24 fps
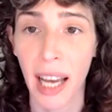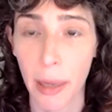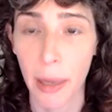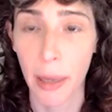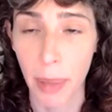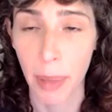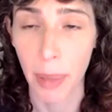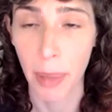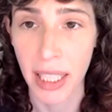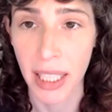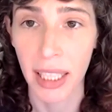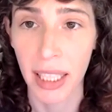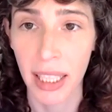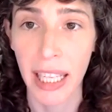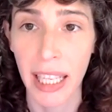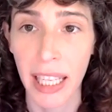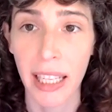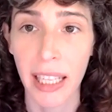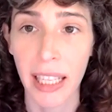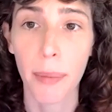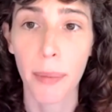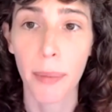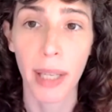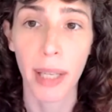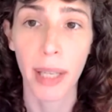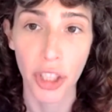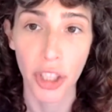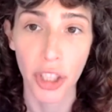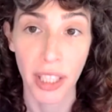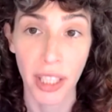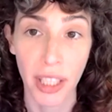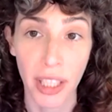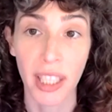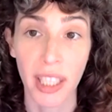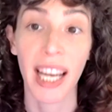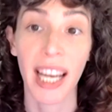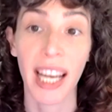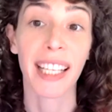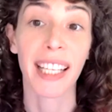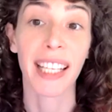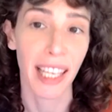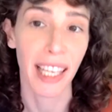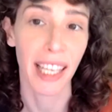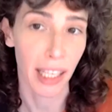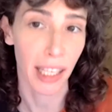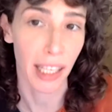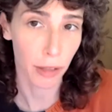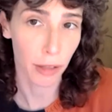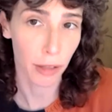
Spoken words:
I basically commissioned a gig